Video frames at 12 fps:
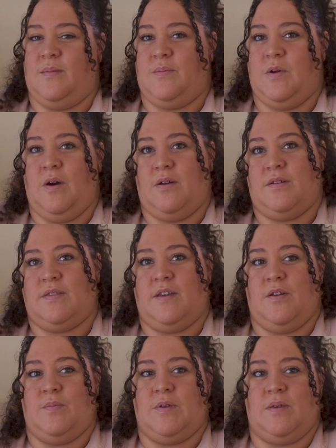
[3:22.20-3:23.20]
gone to
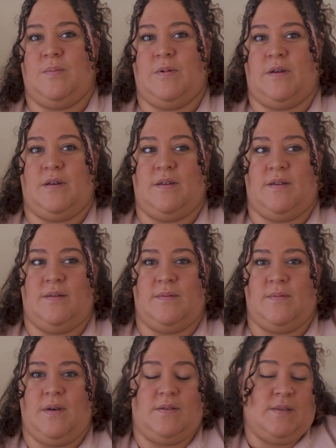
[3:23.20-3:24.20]
therapy, but
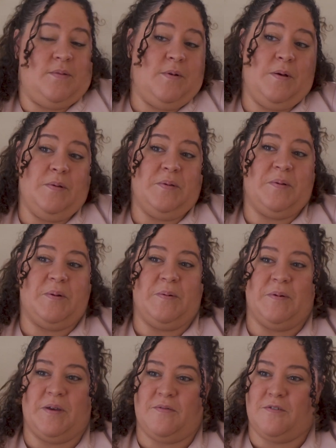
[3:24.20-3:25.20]
I was like, well,
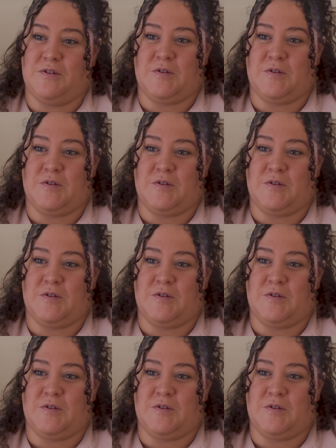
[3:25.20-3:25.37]
we'll give it a